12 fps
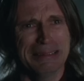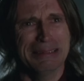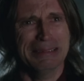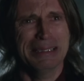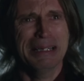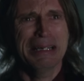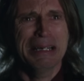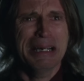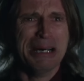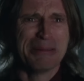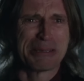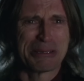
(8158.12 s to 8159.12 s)
to
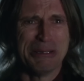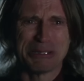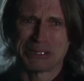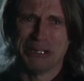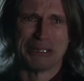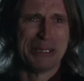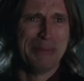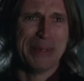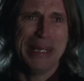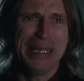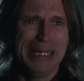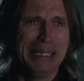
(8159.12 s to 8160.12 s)
August, expressing all of
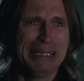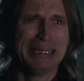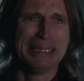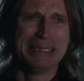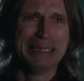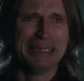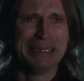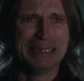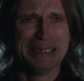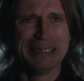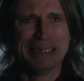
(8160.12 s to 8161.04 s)
his regrets.